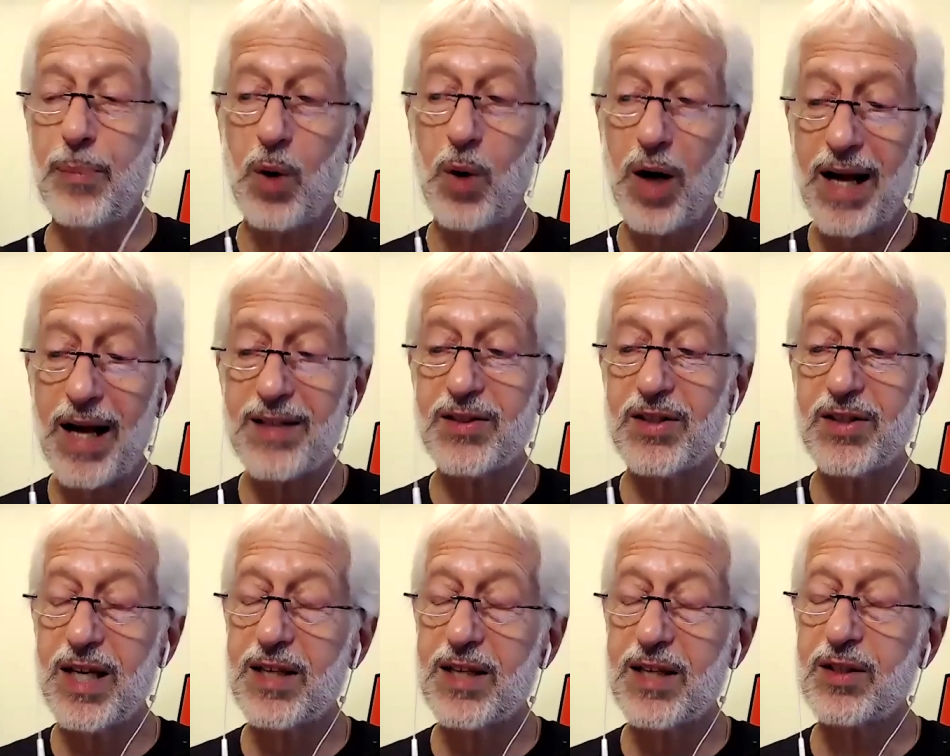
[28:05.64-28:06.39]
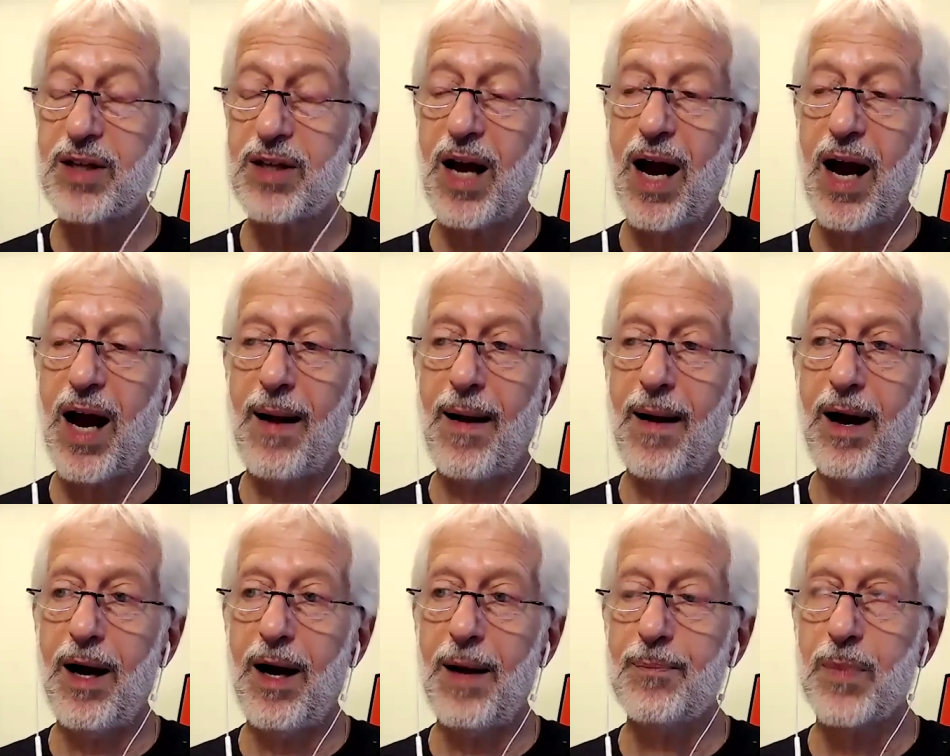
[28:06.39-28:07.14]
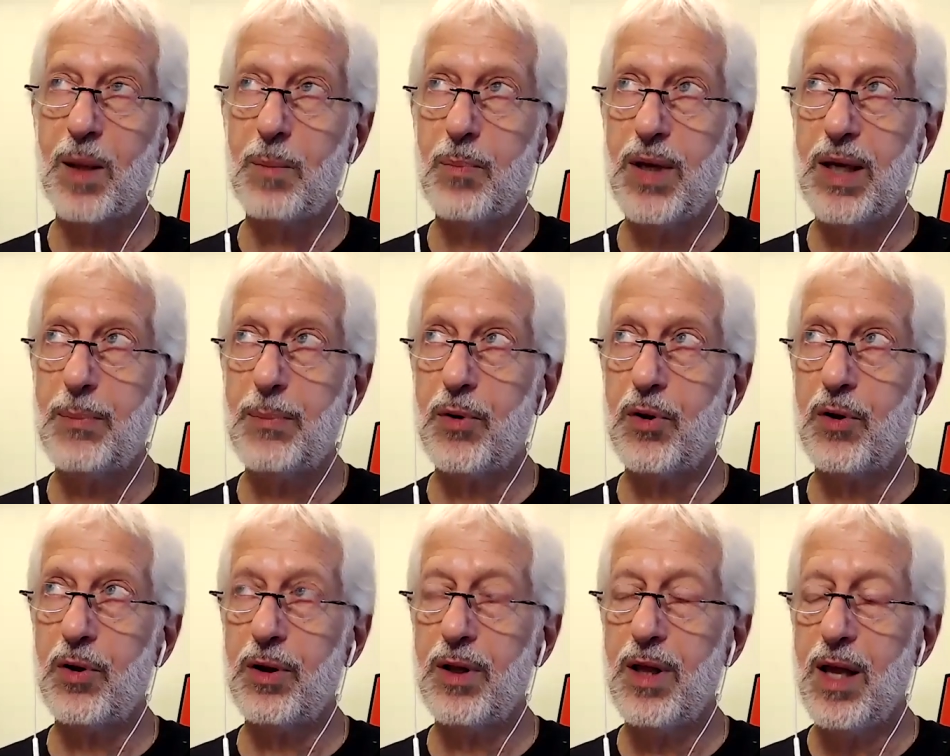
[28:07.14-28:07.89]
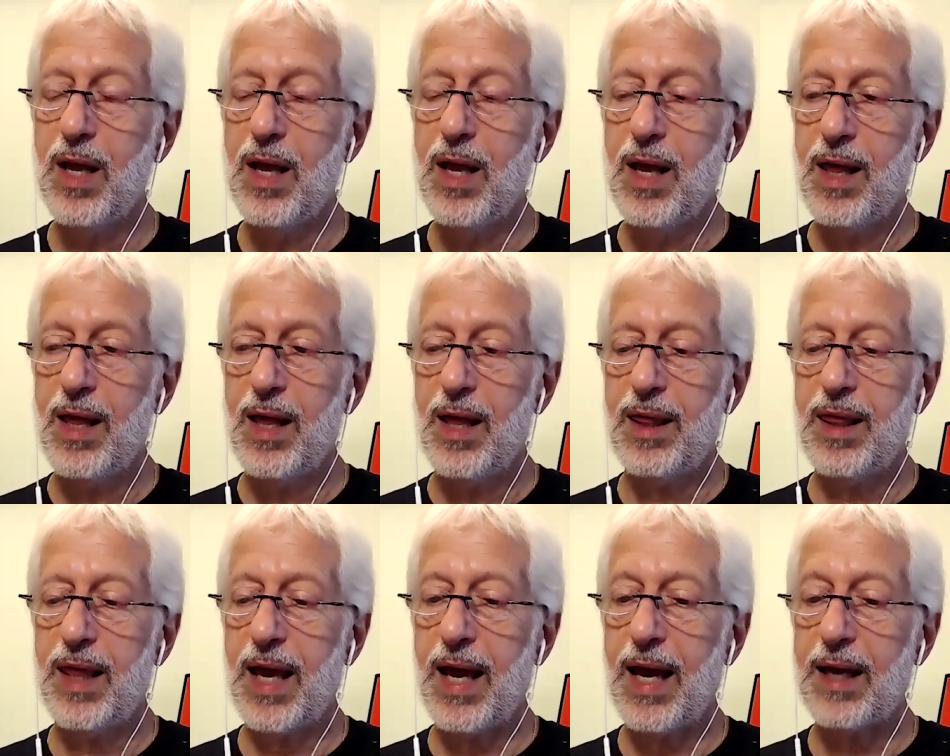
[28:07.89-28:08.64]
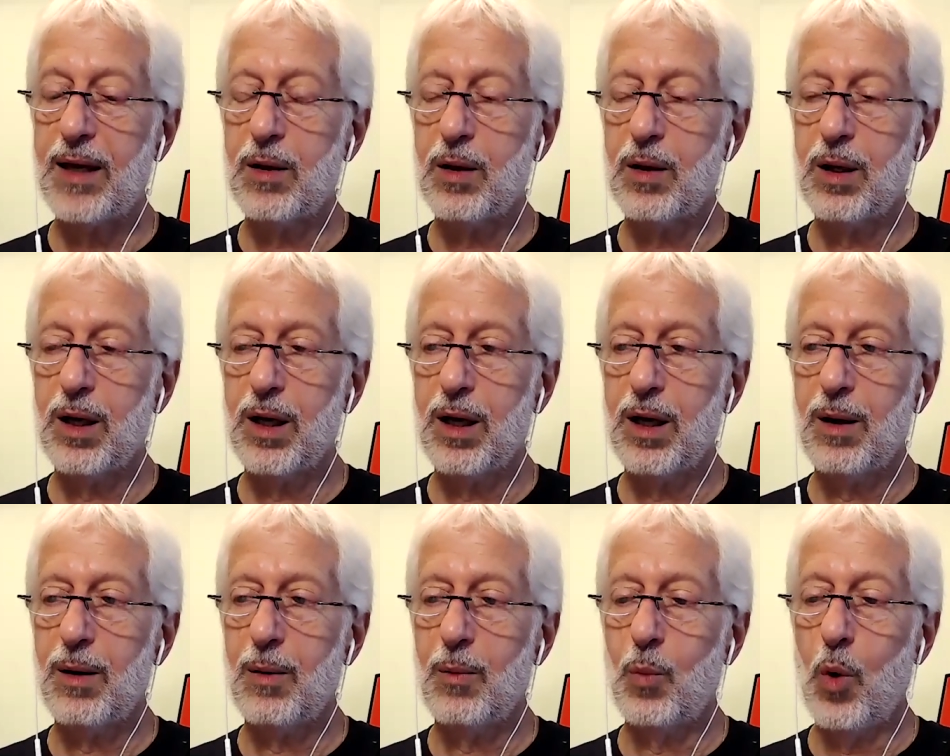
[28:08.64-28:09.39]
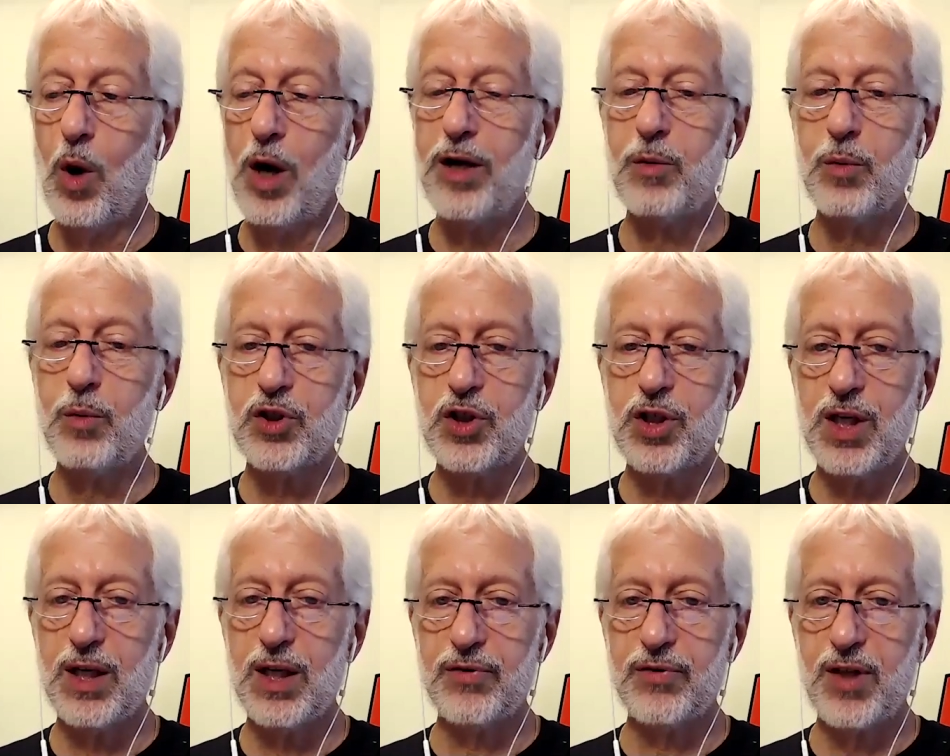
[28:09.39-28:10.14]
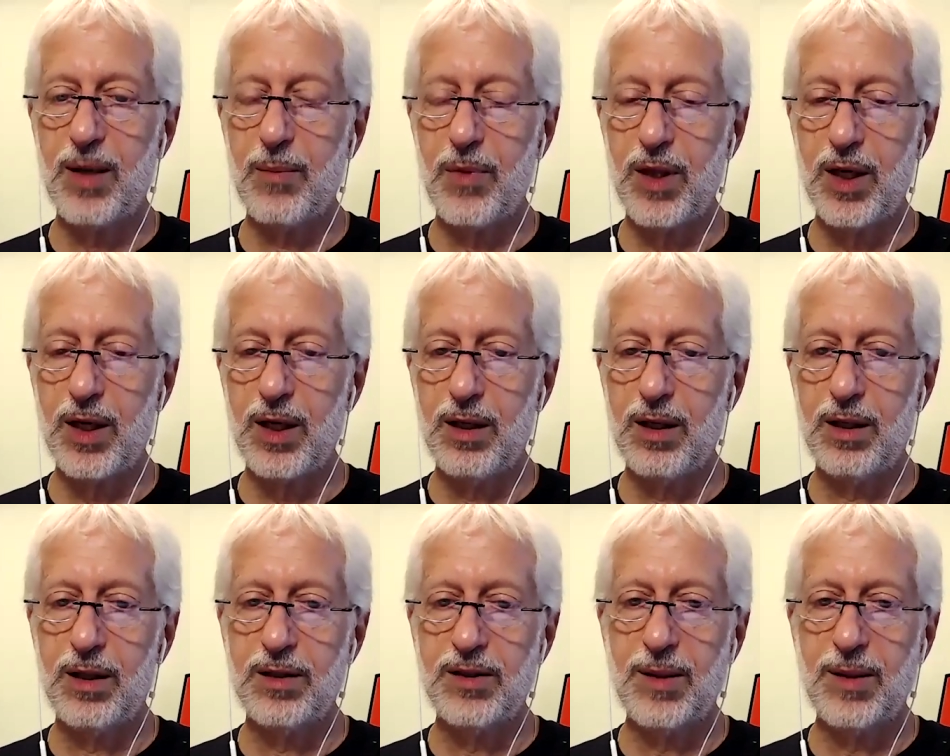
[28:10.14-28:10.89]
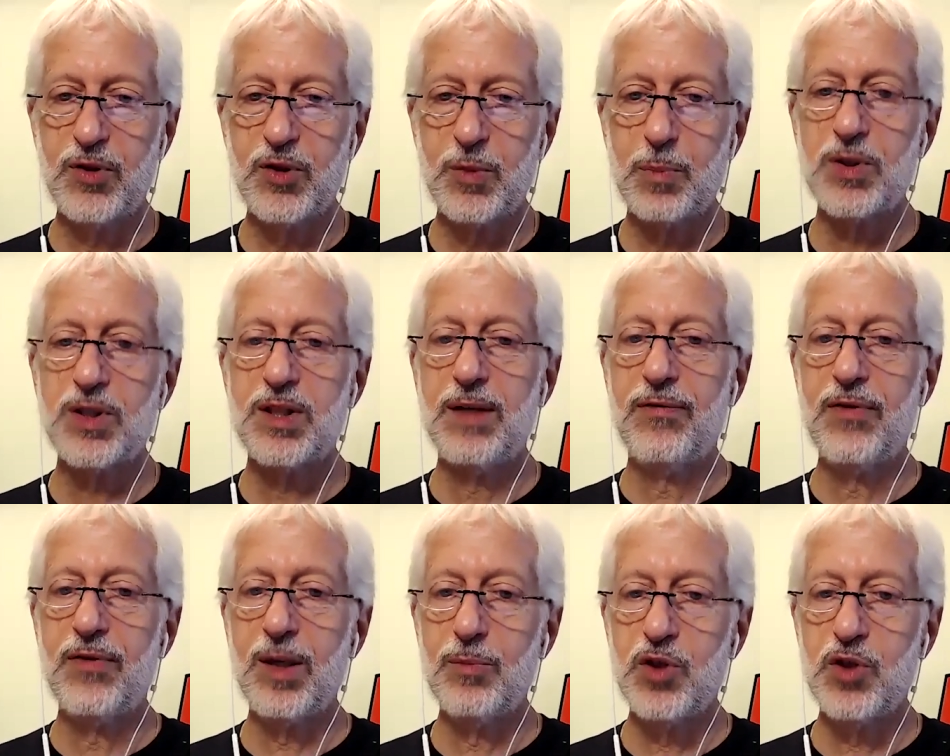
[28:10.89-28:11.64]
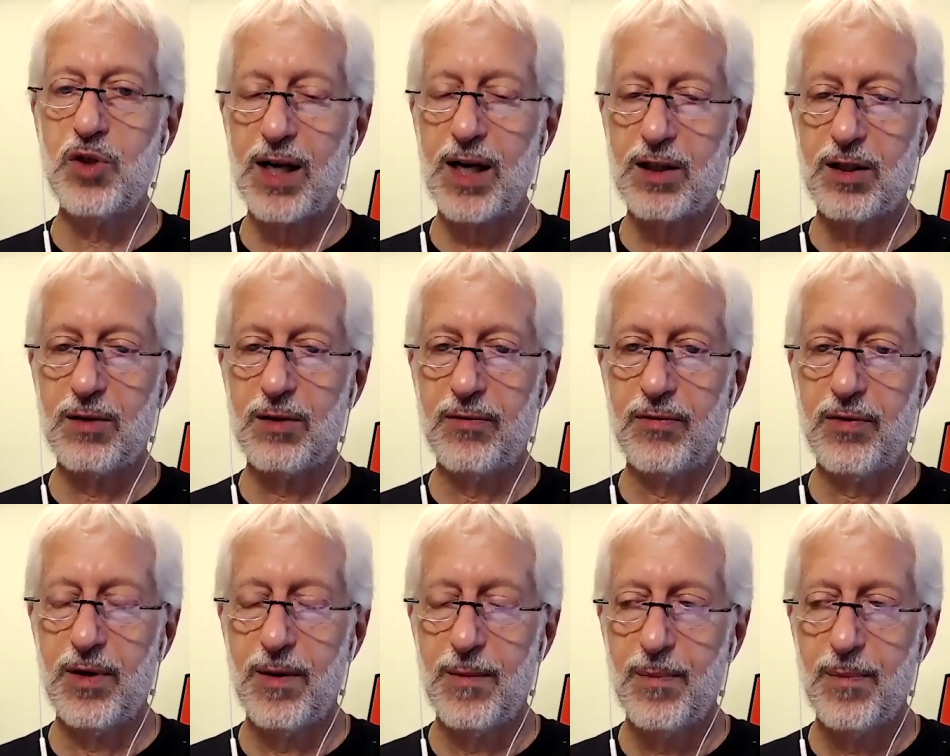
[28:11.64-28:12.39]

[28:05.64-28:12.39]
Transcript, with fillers: what I see is um, people that want to achieve something, some specific objective,